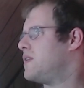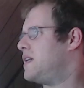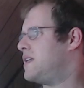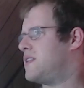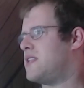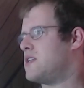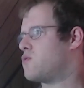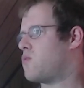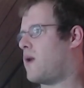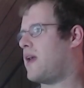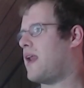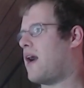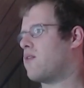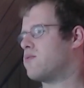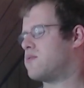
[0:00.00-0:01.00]
it this way,
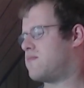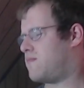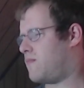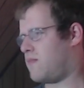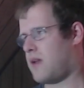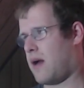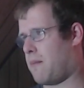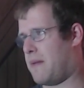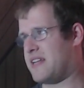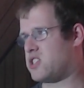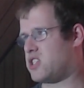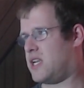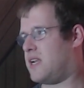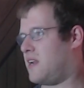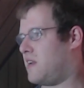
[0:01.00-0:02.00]
and I'll, I'll
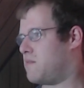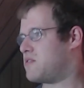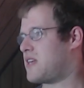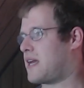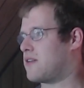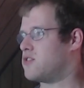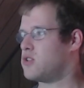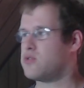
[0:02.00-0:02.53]
mention it in a second.